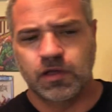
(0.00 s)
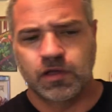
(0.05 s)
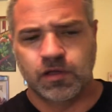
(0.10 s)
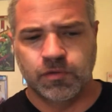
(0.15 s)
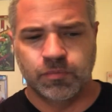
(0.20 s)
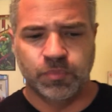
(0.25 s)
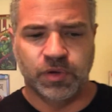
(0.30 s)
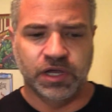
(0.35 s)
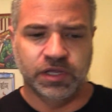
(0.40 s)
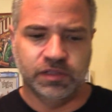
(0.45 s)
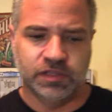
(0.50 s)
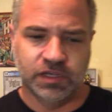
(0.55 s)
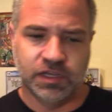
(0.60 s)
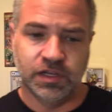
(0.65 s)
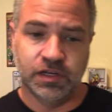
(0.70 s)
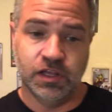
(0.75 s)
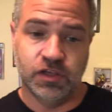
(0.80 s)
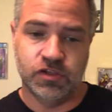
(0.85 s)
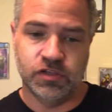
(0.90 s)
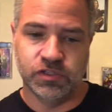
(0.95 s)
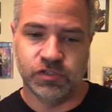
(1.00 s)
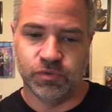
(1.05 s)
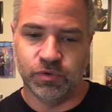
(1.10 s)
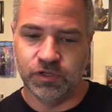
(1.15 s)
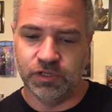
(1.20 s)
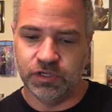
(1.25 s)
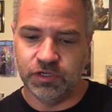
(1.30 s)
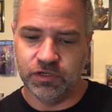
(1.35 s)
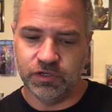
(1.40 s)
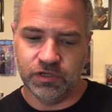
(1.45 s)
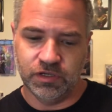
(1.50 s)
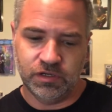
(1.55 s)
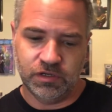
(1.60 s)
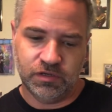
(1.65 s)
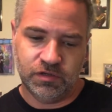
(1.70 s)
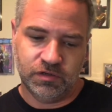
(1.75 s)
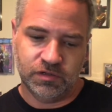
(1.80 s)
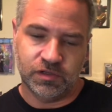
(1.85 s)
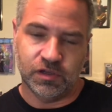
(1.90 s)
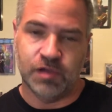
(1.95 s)
but the condition's really good,
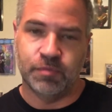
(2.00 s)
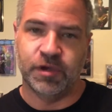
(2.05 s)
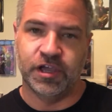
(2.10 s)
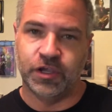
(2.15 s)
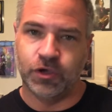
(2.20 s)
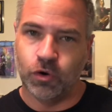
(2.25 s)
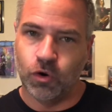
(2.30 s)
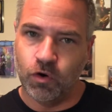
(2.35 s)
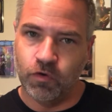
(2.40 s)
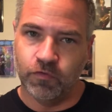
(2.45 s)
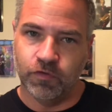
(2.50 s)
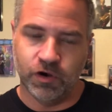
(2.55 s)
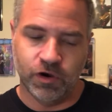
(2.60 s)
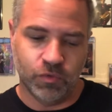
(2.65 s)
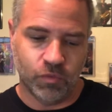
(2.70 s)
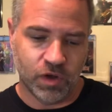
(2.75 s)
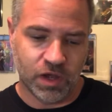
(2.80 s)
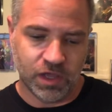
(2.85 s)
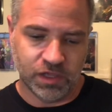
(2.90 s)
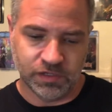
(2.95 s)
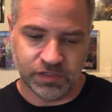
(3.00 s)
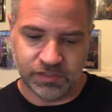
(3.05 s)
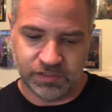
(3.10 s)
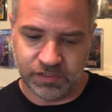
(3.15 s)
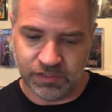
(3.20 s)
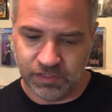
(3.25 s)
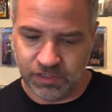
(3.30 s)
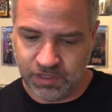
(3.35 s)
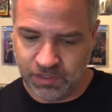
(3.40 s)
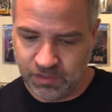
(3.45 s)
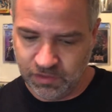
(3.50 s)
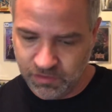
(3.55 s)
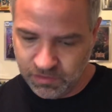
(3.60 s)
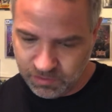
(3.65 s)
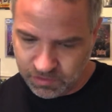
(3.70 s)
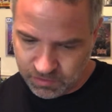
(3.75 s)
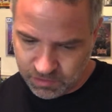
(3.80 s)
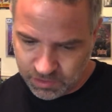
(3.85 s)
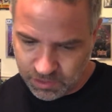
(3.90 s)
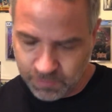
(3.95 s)
so I might go over it well and see
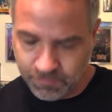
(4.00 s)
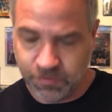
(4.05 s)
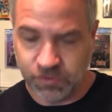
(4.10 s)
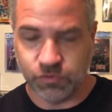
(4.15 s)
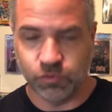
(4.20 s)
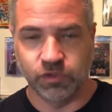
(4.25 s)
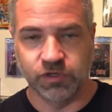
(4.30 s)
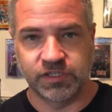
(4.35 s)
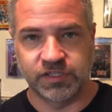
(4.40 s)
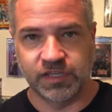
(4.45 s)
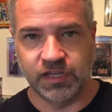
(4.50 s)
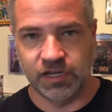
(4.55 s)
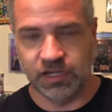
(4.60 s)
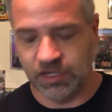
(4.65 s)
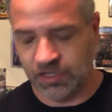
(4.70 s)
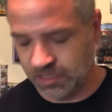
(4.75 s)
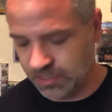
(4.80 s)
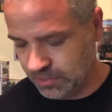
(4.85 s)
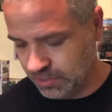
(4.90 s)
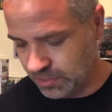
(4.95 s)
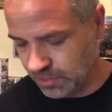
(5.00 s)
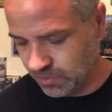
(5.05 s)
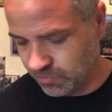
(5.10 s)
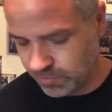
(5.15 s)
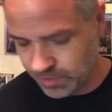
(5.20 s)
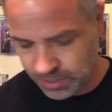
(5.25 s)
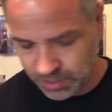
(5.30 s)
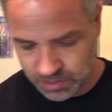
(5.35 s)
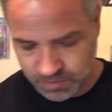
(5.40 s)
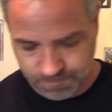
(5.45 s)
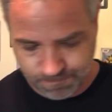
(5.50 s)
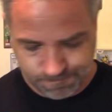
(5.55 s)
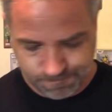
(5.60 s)
if it's worth sending in to get graded.